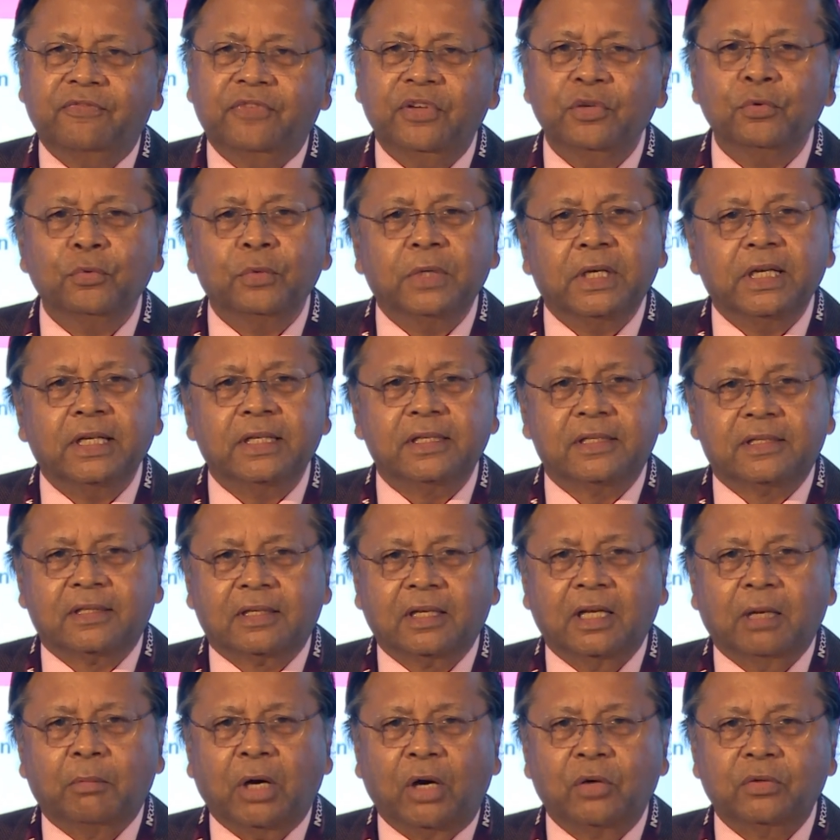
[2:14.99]
a few
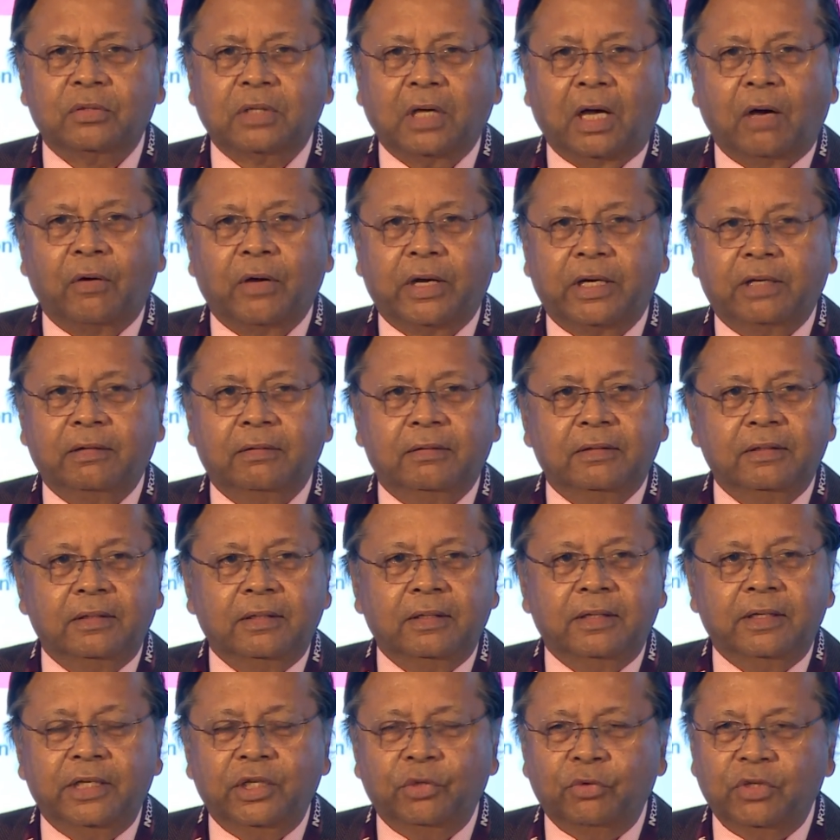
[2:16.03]
words about our
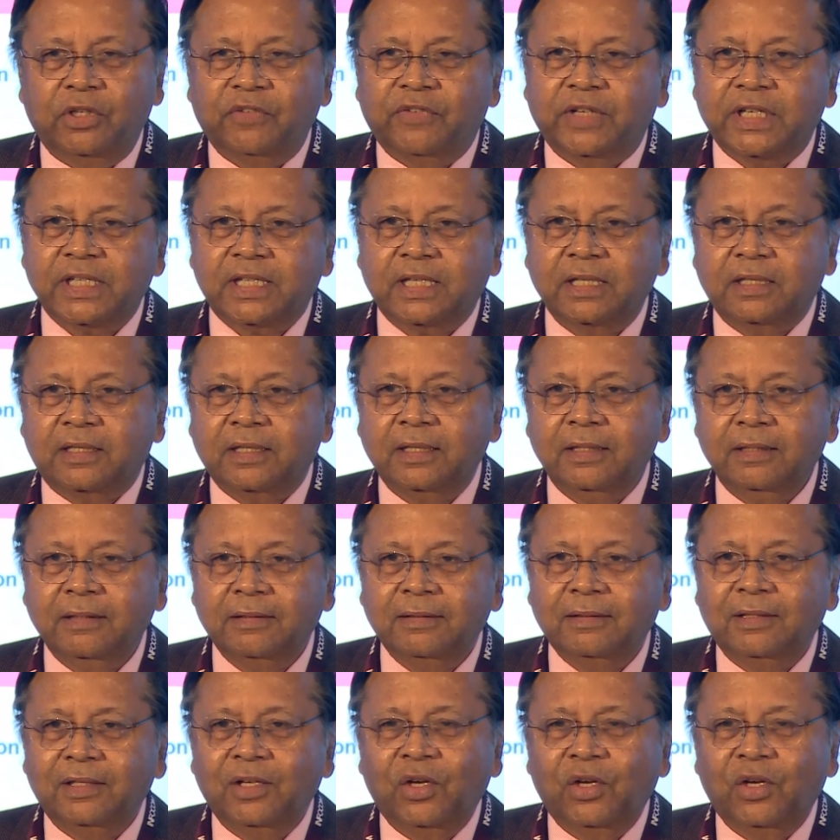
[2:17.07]
university,